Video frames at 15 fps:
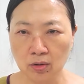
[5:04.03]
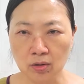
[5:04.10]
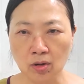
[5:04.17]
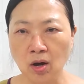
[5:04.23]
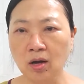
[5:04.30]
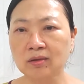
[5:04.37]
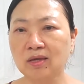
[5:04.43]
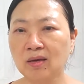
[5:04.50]

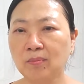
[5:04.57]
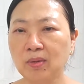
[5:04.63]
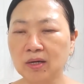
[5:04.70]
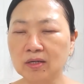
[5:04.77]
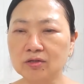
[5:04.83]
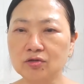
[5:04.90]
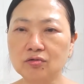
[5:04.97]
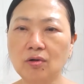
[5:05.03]
not keeping
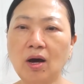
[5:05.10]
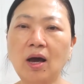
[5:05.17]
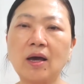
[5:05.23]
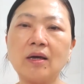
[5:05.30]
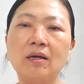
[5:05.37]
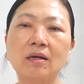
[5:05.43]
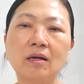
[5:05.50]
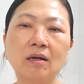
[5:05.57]
it
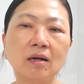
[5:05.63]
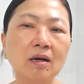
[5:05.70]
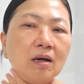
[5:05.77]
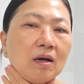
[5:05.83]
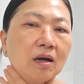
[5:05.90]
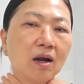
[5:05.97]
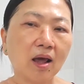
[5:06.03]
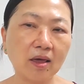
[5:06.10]
dry.
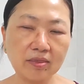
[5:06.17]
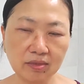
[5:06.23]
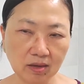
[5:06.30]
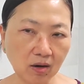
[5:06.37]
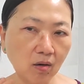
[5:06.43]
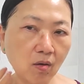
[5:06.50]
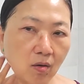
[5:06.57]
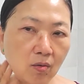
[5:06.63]

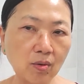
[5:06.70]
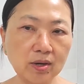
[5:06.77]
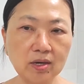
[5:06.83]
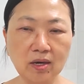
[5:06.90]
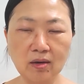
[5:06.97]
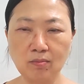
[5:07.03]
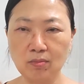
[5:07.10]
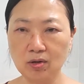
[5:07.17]
Always
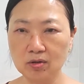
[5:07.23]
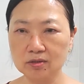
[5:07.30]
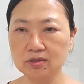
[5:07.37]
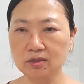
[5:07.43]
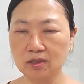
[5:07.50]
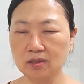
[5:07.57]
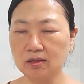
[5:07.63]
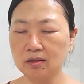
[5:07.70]
keep your
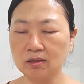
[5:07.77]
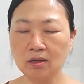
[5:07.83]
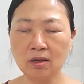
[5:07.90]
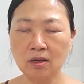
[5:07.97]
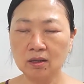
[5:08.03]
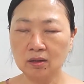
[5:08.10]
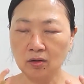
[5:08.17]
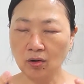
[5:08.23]
skin,
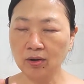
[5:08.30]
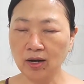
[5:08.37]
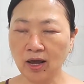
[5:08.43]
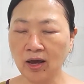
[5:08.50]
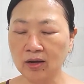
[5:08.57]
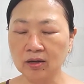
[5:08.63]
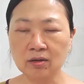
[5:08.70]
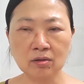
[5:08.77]
your
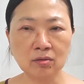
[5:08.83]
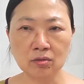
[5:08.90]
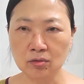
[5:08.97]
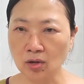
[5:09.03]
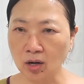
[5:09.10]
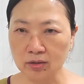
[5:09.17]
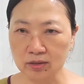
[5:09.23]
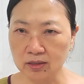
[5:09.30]
neck
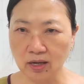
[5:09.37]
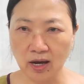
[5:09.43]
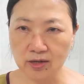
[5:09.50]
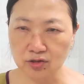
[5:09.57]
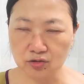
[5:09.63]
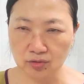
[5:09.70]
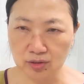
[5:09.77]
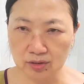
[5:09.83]
not
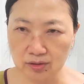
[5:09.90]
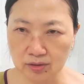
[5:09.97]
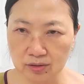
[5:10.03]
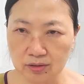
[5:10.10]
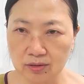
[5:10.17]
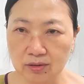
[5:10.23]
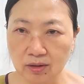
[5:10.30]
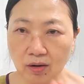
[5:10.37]
dehydrated,
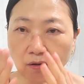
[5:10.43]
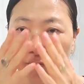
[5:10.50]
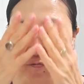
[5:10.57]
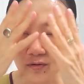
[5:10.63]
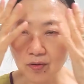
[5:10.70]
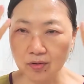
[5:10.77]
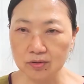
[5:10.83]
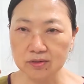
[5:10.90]
of
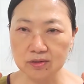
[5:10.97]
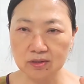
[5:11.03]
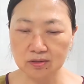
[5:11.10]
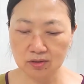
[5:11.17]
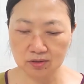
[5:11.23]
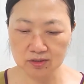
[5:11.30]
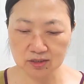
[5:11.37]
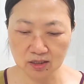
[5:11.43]
course in
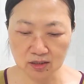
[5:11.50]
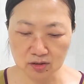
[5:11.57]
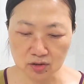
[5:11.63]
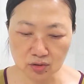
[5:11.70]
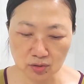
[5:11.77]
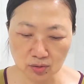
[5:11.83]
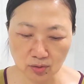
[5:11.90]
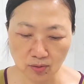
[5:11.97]
your skin
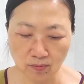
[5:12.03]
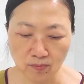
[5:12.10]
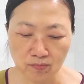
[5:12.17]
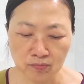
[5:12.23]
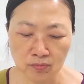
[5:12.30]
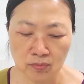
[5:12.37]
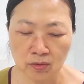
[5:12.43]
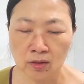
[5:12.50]
too.
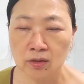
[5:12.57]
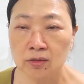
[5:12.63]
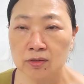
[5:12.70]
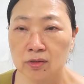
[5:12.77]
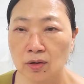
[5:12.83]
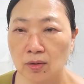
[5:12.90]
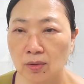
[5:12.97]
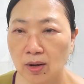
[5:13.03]

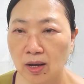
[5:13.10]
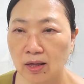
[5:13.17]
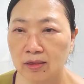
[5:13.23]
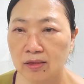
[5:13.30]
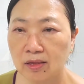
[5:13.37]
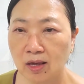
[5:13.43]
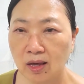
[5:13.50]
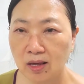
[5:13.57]
So,
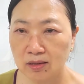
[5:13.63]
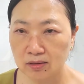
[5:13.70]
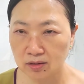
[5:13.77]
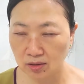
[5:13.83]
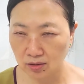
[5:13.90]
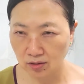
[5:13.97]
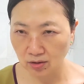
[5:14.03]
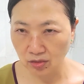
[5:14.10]
and then
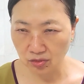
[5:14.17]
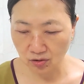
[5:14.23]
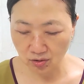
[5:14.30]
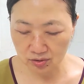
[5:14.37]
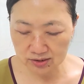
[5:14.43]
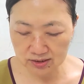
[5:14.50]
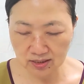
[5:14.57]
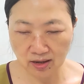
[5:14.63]
the
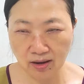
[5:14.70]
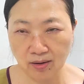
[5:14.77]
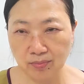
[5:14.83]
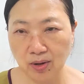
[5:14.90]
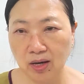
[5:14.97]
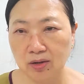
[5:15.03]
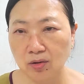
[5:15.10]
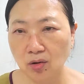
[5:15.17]
first step,
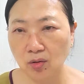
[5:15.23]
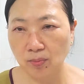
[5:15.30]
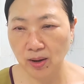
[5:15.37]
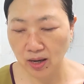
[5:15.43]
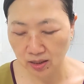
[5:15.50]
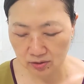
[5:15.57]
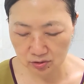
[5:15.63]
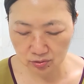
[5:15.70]
I go
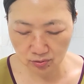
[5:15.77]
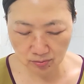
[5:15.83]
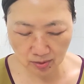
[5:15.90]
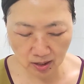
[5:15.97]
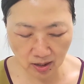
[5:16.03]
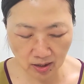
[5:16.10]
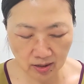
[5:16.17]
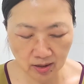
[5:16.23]
back to
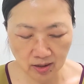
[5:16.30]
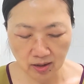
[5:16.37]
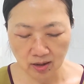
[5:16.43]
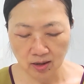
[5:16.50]
my